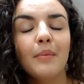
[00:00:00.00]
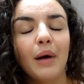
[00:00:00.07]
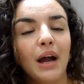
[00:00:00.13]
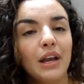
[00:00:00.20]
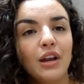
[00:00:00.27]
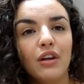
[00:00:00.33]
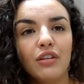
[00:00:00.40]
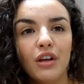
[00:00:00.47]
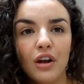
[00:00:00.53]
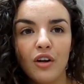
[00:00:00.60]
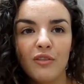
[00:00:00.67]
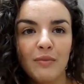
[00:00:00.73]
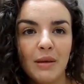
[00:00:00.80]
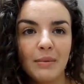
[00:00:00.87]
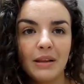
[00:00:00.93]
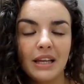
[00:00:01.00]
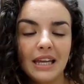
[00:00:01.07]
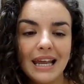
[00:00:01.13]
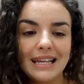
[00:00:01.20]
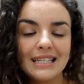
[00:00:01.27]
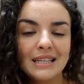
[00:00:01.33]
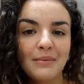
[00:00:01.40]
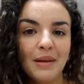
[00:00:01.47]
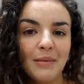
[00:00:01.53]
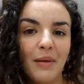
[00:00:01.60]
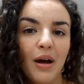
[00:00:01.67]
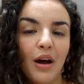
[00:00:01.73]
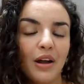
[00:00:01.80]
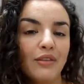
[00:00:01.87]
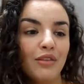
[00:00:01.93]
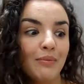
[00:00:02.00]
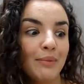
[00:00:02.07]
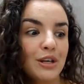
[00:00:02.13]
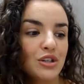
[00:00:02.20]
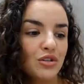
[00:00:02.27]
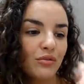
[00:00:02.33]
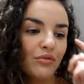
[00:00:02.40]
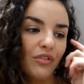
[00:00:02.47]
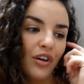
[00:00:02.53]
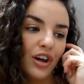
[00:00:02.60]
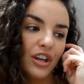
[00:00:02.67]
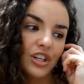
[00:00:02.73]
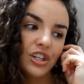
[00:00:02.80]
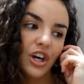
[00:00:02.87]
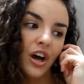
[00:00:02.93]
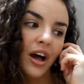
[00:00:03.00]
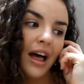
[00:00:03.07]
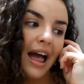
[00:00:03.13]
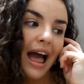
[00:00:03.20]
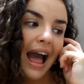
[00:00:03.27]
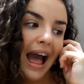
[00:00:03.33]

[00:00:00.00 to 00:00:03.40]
But I know that a lot of people had asked me about kind of the bedroom furniture,